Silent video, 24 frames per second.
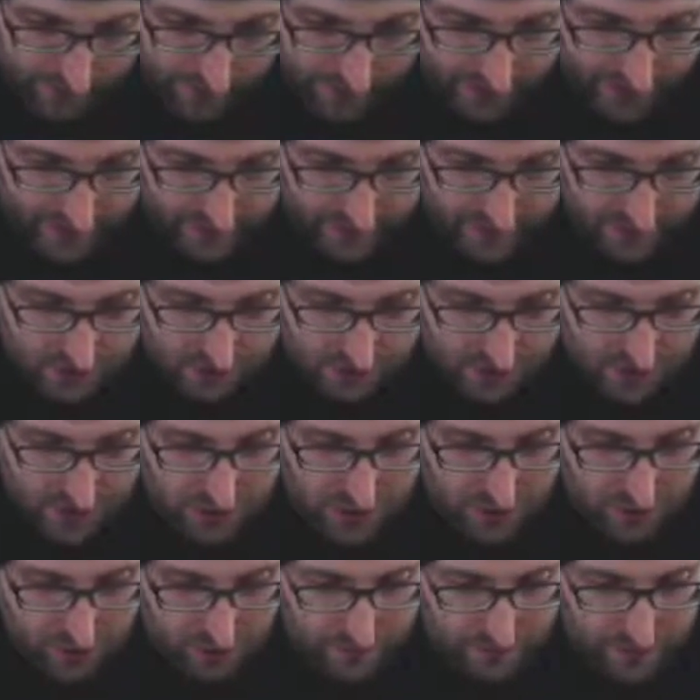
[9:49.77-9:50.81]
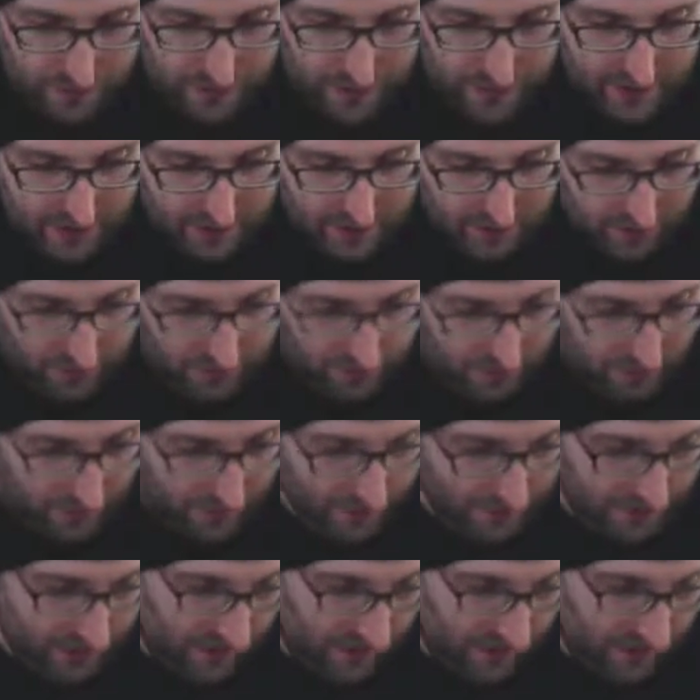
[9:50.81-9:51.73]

again, this one's just for me because it's only worth about